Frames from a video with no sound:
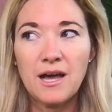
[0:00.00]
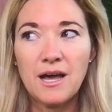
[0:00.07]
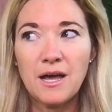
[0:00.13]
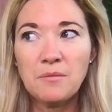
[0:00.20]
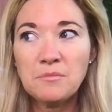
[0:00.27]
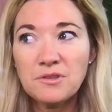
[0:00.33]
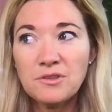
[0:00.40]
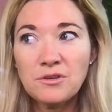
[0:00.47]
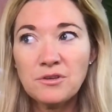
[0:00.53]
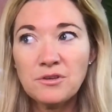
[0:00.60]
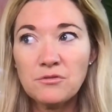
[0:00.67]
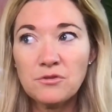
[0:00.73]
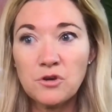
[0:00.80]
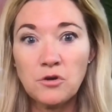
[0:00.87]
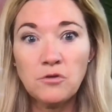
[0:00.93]
I'm going to
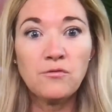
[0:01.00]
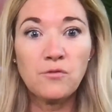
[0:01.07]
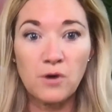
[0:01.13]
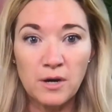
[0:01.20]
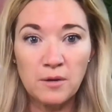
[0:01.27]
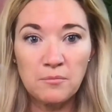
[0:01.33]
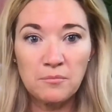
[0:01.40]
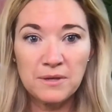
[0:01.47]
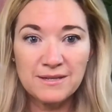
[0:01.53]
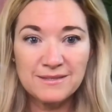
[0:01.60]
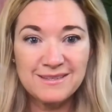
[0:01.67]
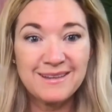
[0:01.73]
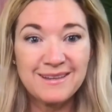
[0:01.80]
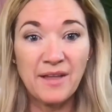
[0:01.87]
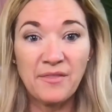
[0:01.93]
go for it
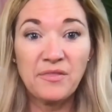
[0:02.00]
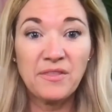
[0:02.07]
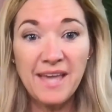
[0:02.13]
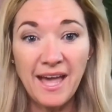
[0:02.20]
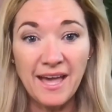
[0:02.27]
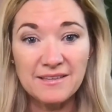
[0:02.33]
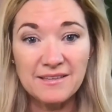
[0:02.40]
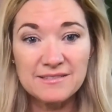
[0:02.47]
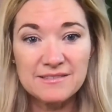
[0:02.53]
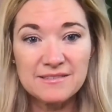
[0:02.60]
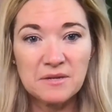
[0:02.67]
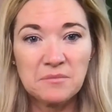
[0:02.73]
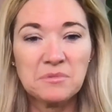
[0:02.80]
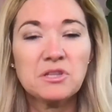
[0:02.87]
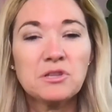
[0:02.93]
because I got the
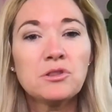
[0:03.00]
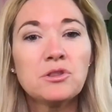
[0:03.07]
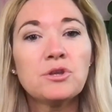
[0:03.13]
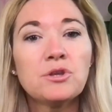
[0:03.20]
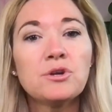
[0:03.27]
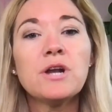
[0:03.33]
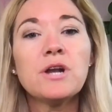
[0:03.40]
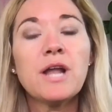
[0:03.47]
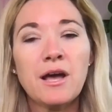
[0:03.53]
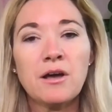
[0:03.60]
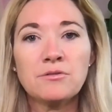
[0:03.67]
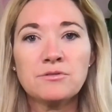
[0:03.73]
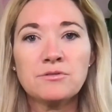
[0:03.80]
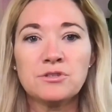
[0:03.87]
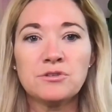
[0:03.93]
yes. I'm going to learn
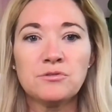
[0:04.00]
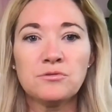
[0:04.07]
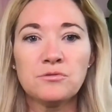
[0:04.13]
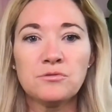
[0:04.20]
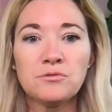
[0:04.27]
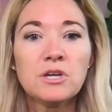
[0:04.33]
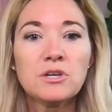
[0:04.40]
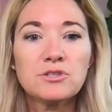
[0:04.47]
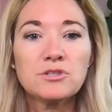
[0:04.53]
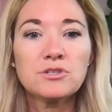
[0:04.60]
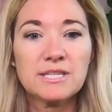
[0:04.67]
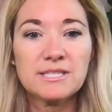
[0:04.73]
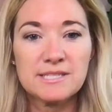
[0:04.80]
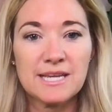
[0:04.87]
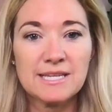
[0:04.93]
how to
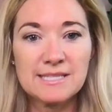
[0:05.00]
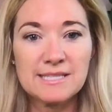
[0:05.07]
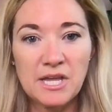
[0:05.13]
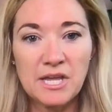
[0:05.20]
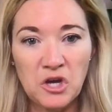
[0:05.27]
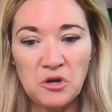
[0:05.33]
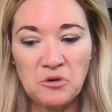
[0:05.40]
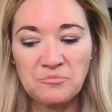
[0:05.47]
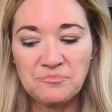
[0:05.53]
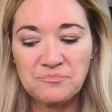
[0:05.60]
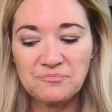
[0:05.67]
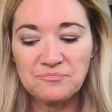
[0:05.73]
trust as I go.